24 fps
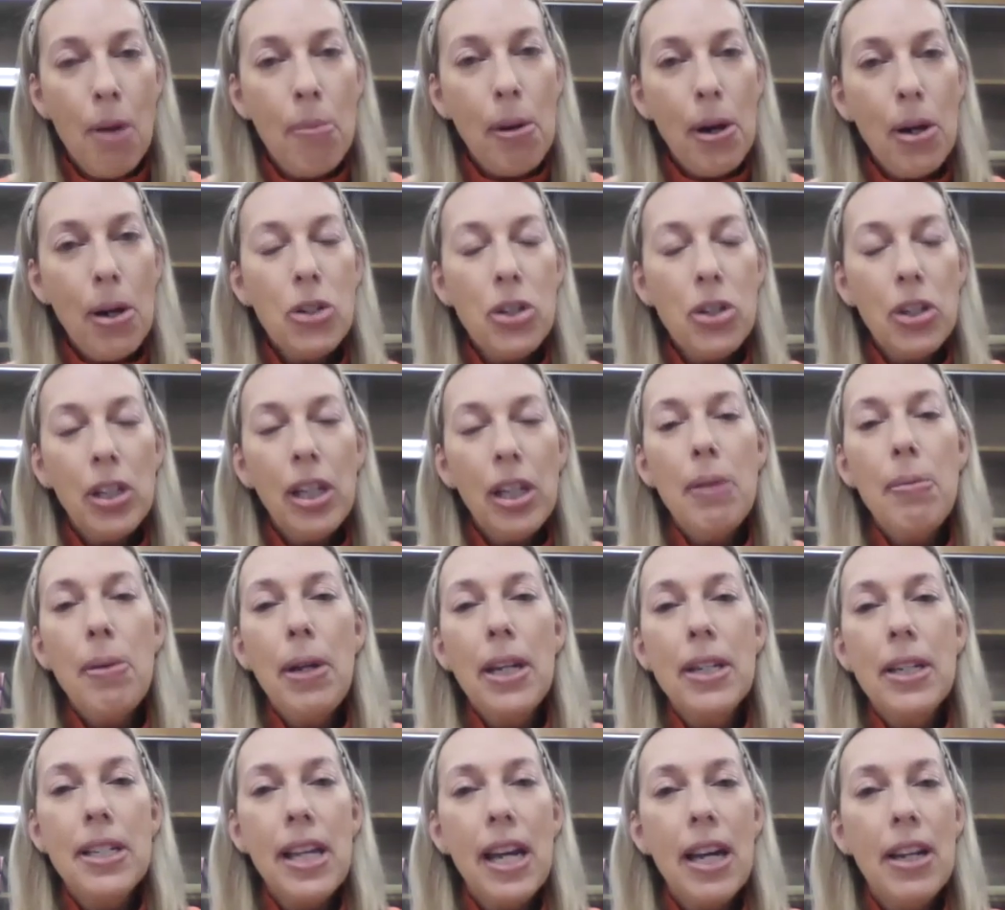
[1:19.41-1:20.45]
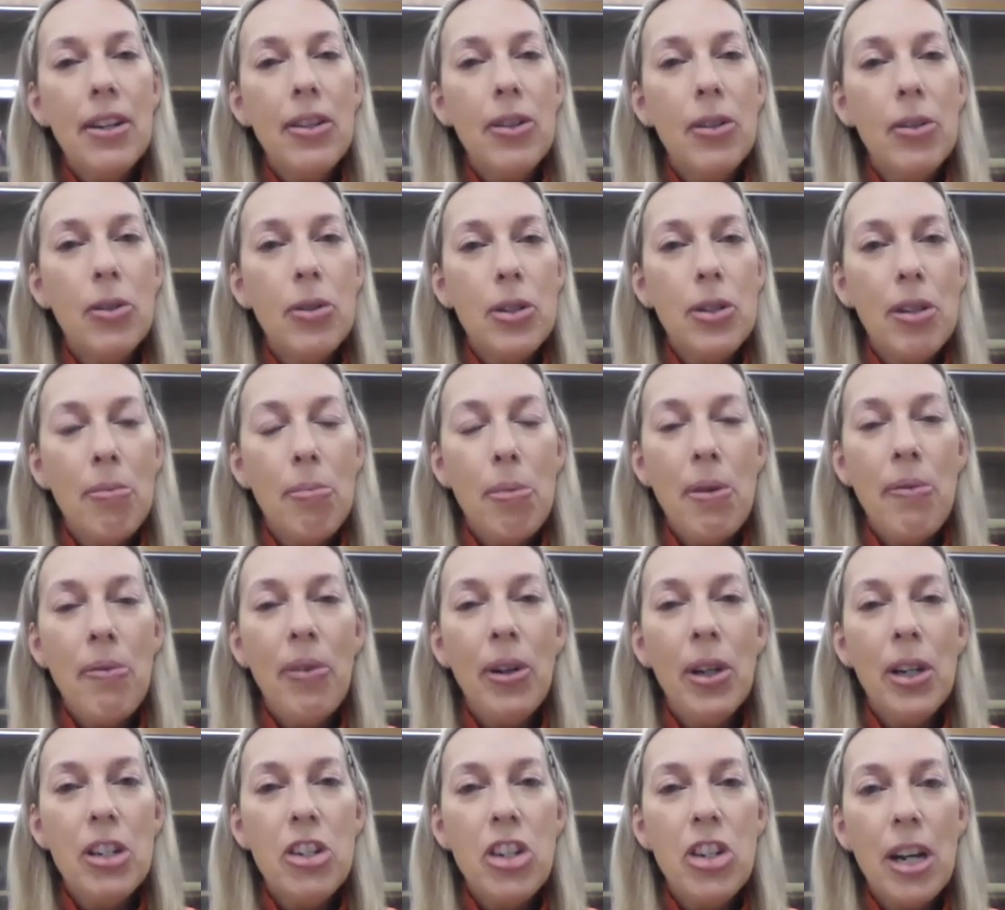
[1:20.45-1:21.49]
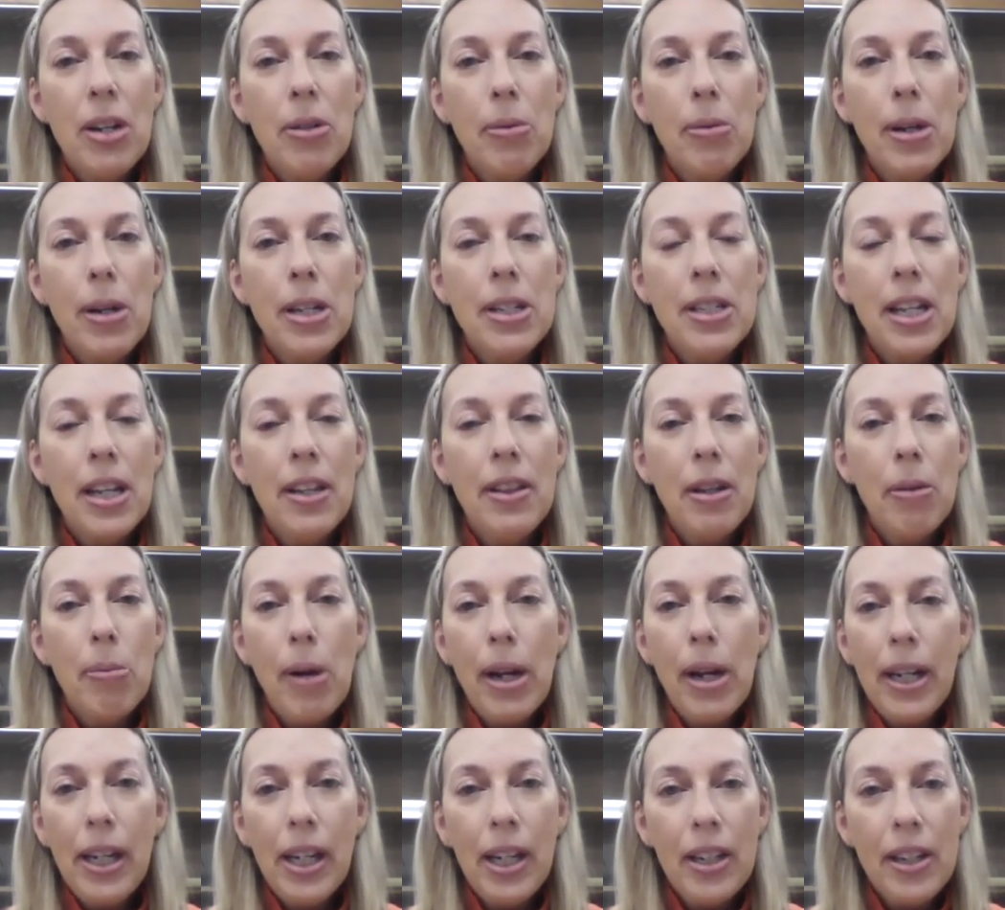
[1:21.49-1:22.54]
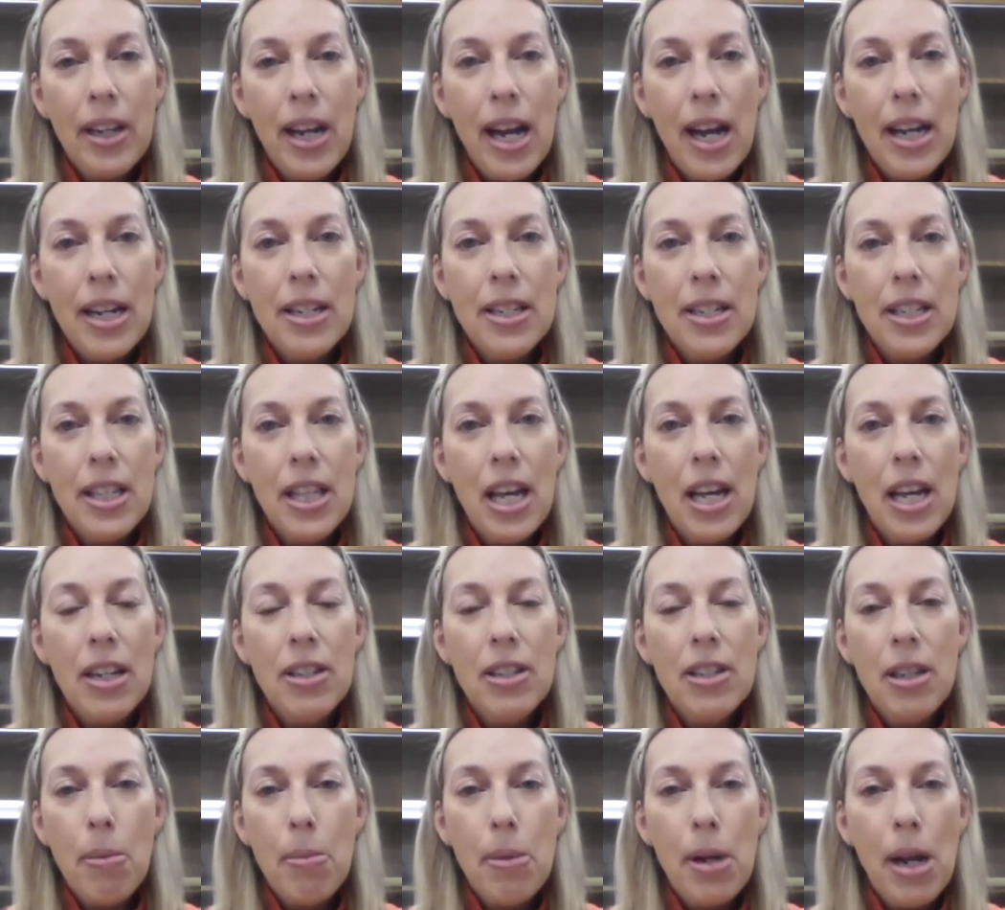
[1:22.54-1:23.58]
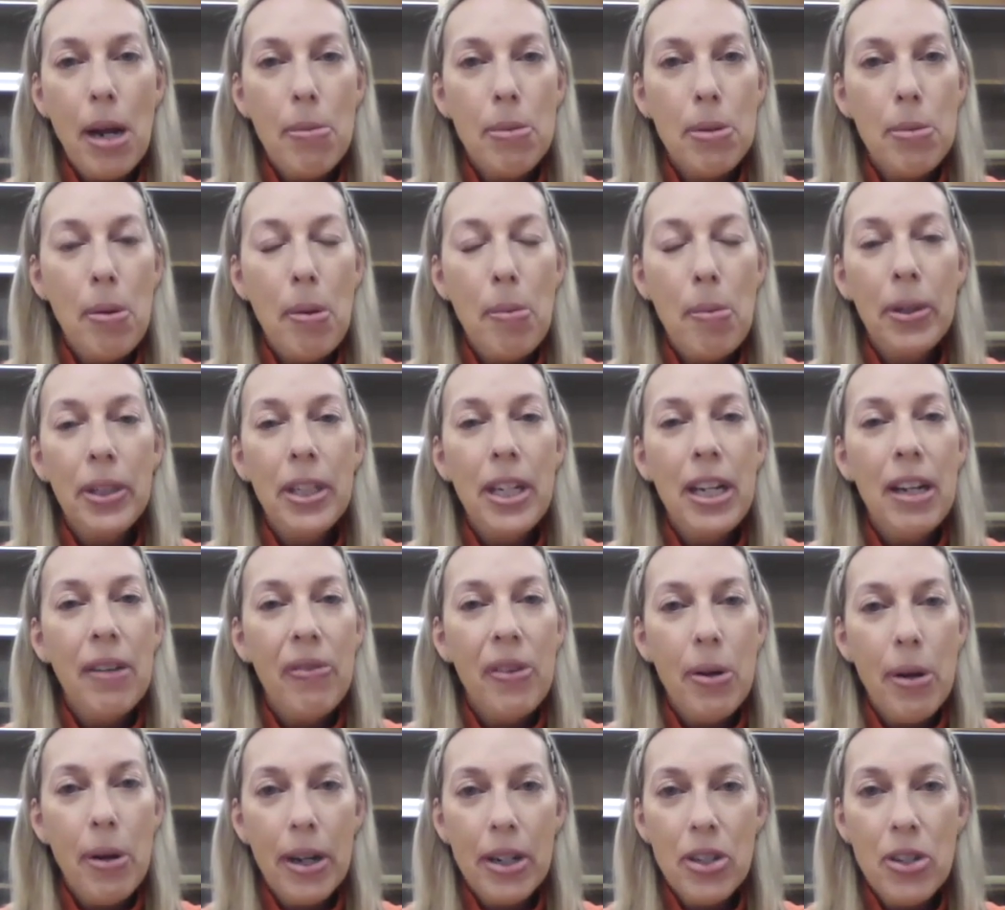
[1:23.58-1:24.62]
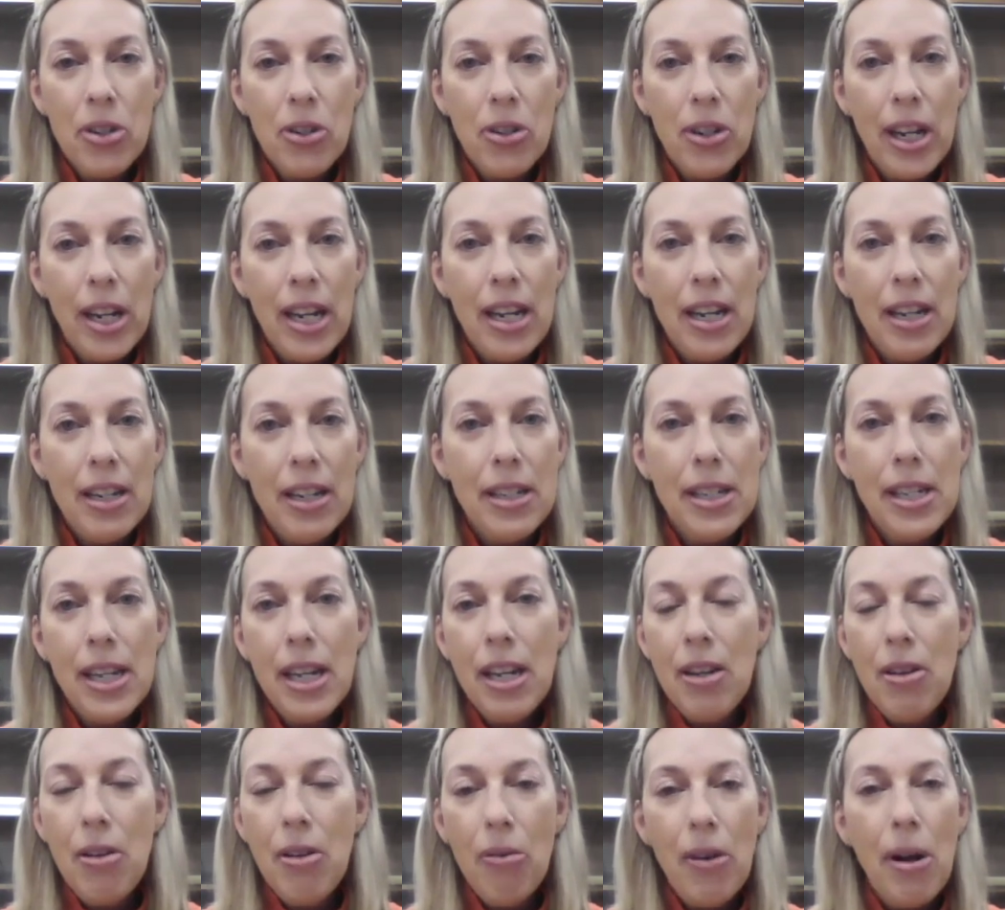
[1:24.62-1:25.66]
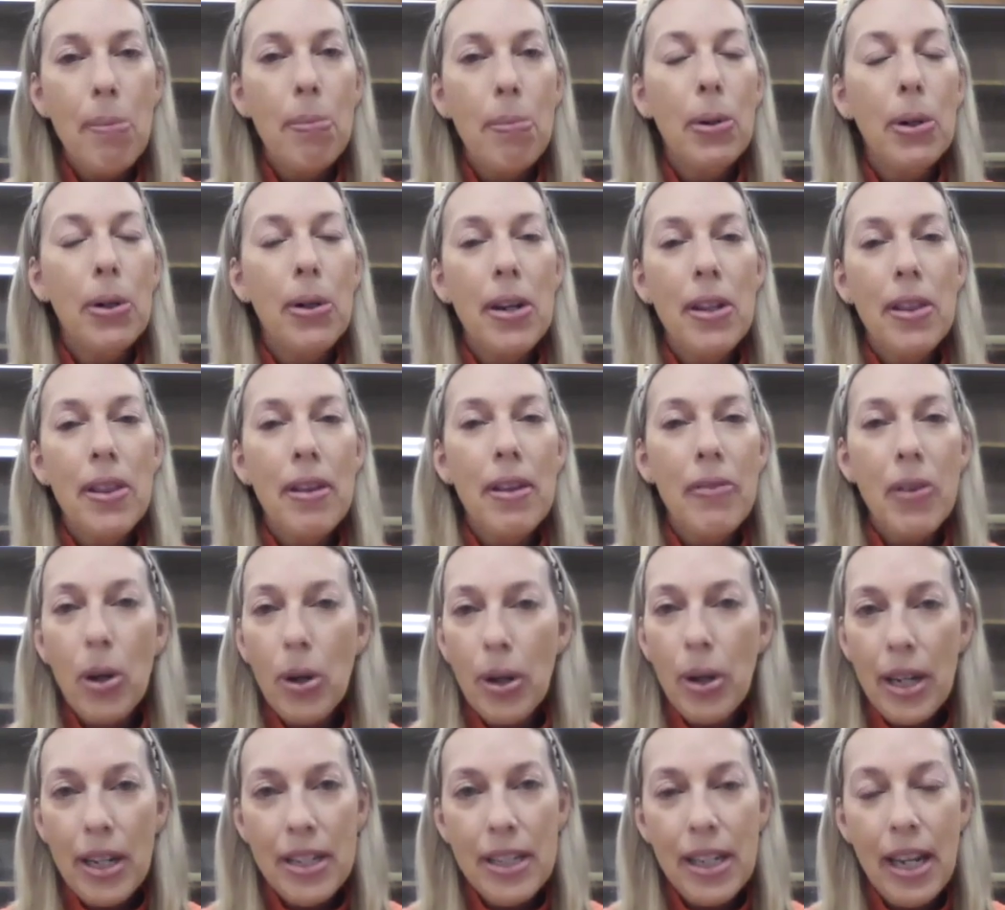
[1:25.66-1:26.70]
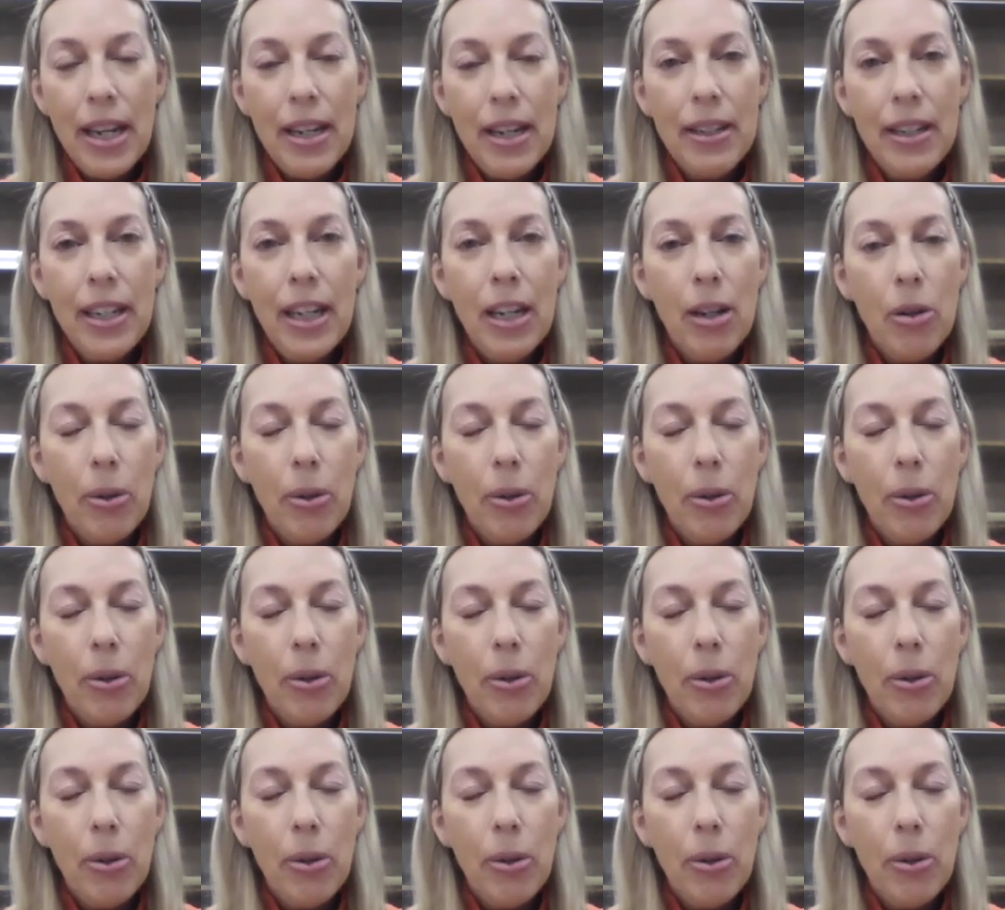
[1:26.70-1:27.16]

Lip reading: partially because the editors have been very generous and they recognize that sometimes people need a few extra days in November, and they've already said,